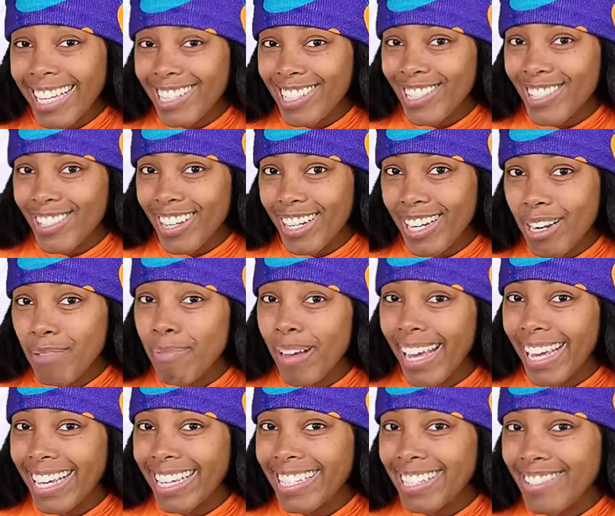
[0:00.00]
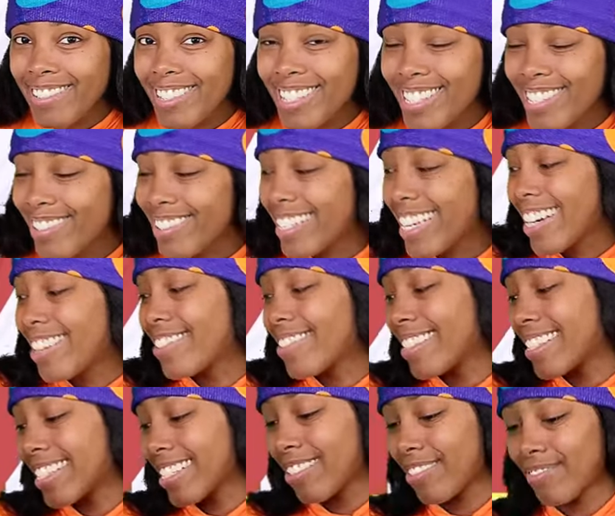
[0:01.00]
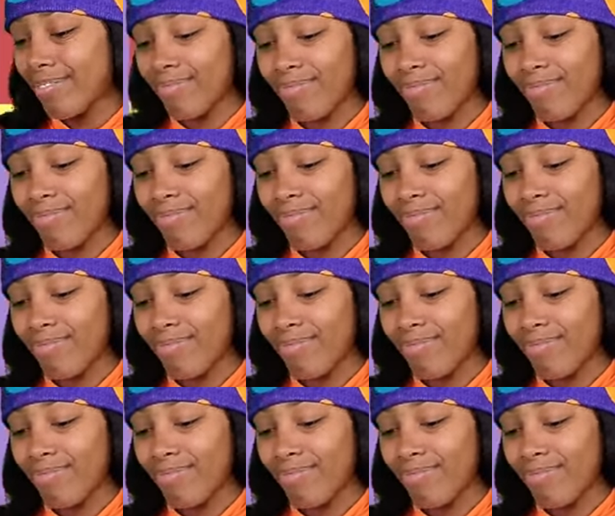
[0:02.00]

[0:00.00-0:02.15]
illustrated by Indo Studios.